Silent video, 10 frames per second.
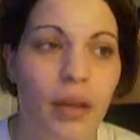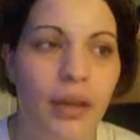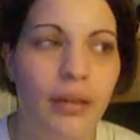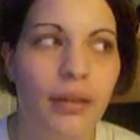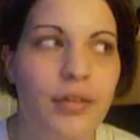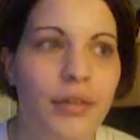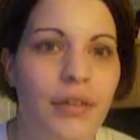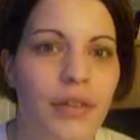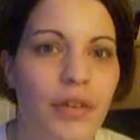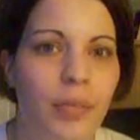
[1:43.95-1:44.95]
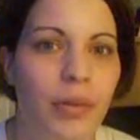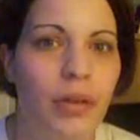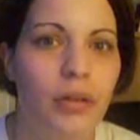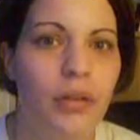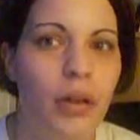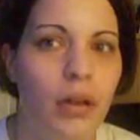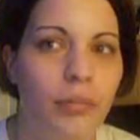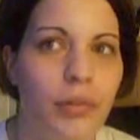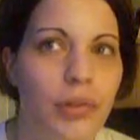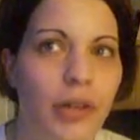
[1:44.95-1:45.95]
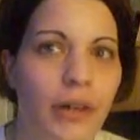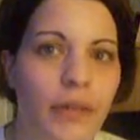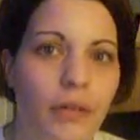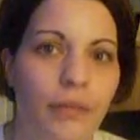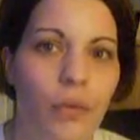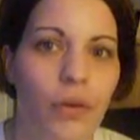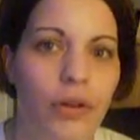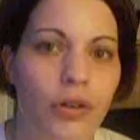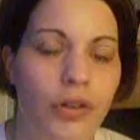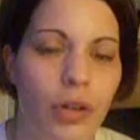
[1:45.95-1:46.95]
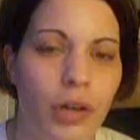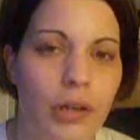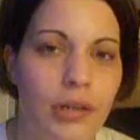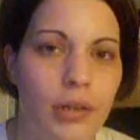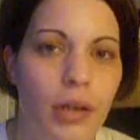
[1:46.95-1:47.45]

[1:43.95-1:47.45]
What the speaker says: It calls for you to put your oven on 400 degrees.